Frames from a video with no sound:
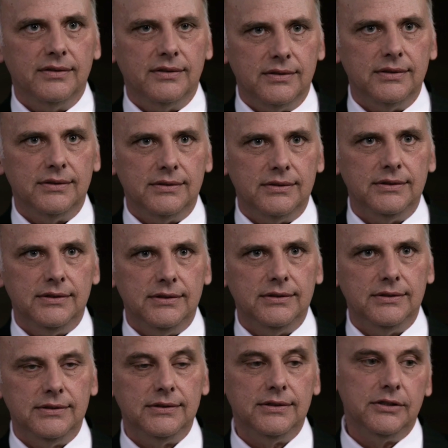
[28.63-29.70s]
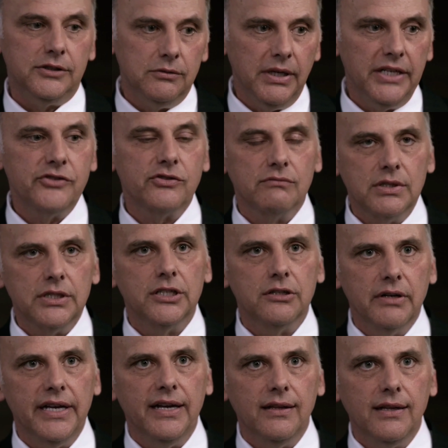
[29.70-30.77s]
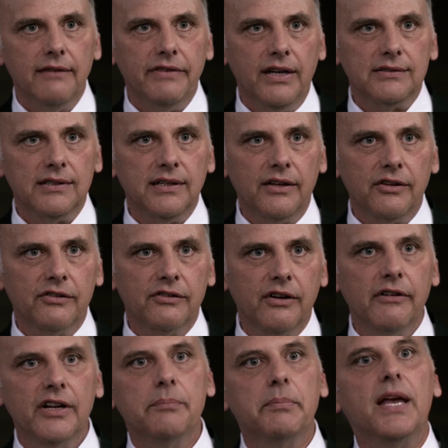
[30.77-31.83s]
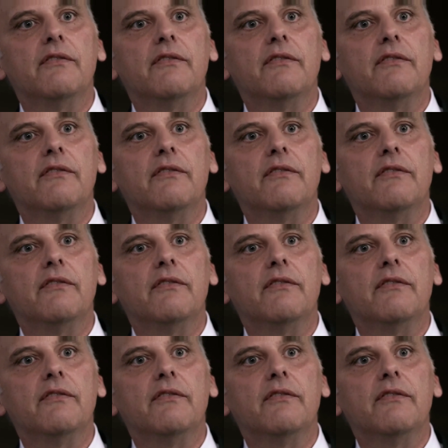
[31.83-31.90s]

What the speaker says: to prove that destiny was inevitable. When